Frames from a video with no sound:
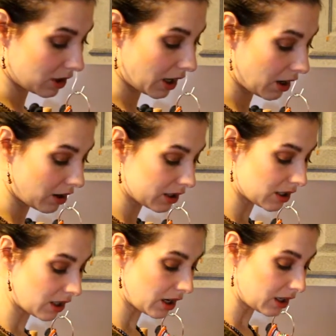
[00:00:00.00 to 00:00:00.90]
the carrots
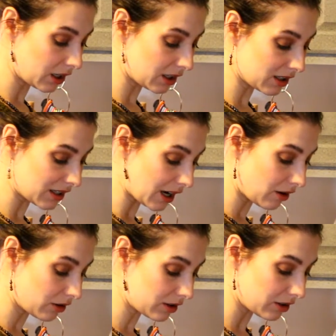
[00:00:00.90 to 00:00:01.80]
and the onions
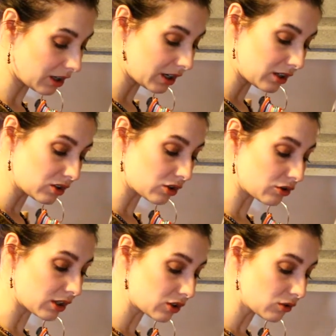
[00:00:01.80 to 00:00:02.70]
down until the onions are
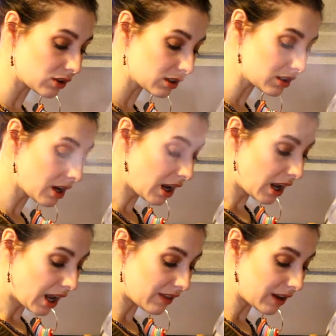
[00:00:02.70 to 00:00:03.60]

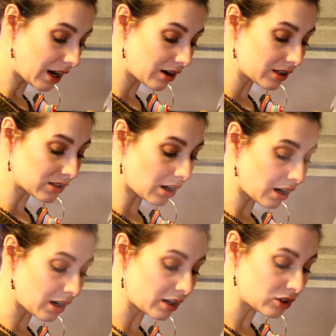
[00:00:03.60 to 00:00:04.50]
translucent and the carrots
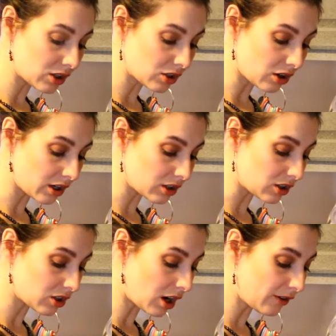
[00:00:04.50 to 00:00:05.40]
are just starting to
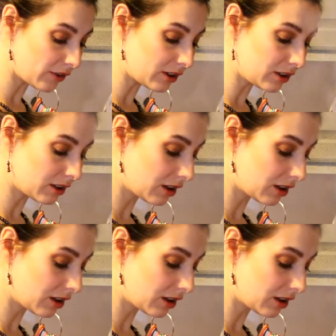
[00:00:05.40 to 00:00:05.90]
soften.